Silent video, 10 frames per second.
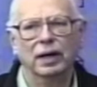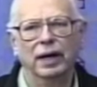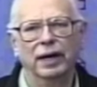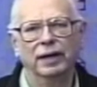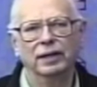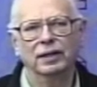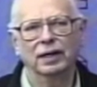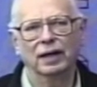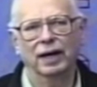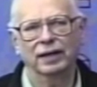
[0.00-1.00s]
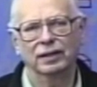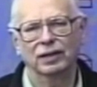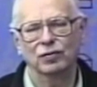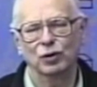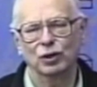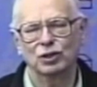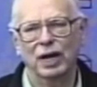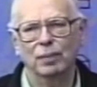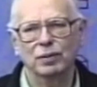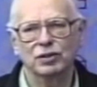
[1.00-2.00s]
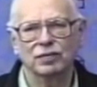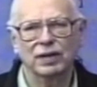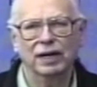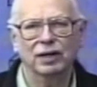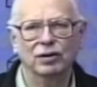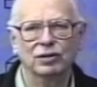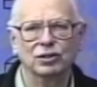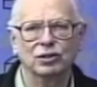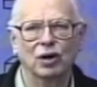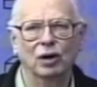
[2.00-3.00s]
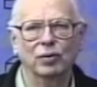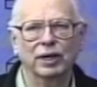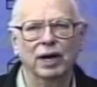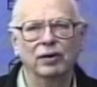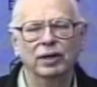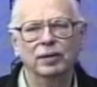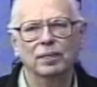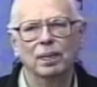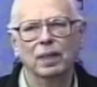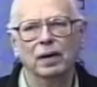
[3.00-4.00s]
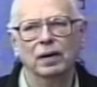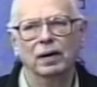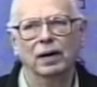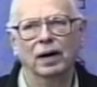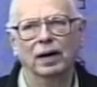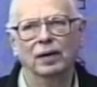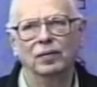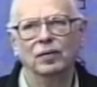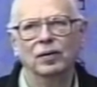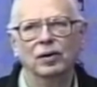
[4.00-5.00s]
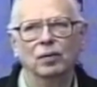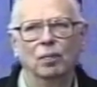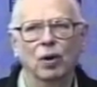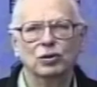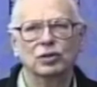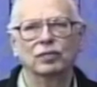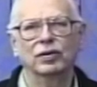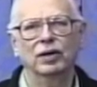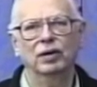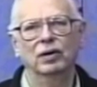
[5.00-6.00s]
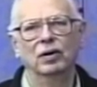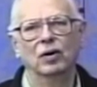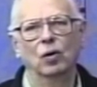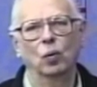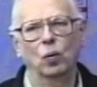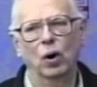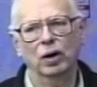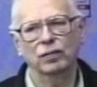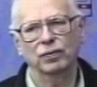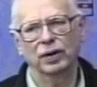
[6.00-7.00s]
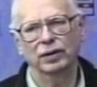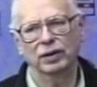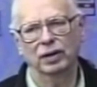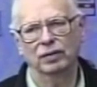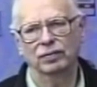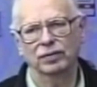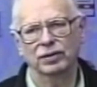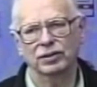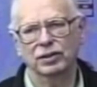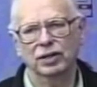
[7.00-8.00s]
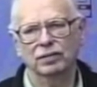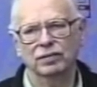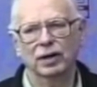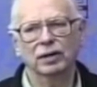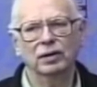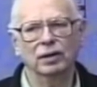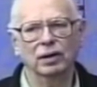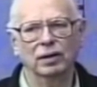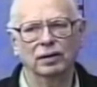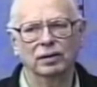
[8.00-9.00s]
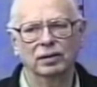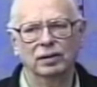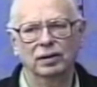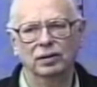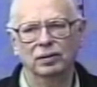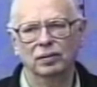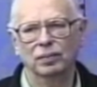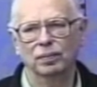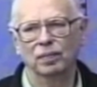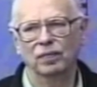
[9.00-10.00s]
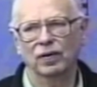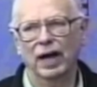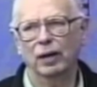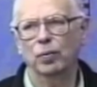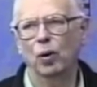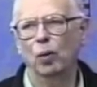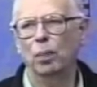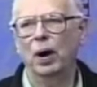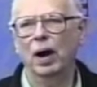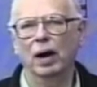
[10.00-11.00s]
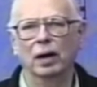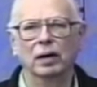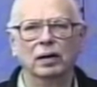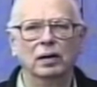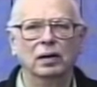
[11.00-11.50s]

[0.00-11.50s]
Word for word: And I can give you examples of that here in Chautauqua County. Uh, most of the waterfront of the city of Dunkirk, the flagpole park,